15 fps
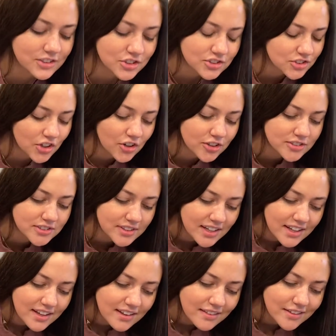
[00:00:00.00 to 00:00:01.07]
just turns
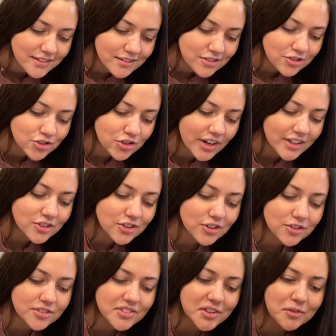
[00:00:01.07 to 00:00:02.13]
this strange little
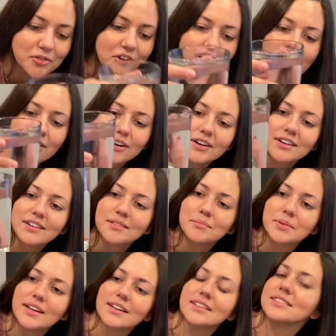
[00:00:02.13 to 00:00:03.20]
silver color
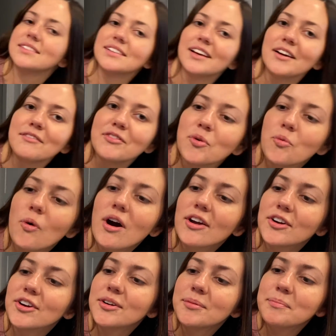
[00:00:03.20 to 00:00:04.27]
because of the
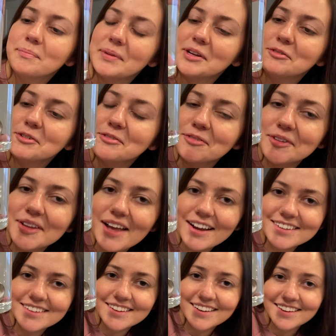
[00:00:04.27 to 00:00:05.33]
water being
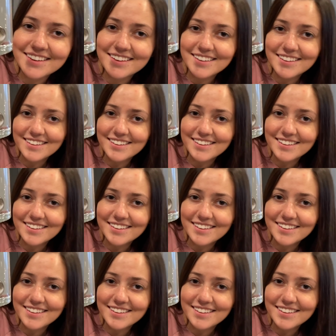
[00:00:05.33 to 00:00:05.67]
reflected.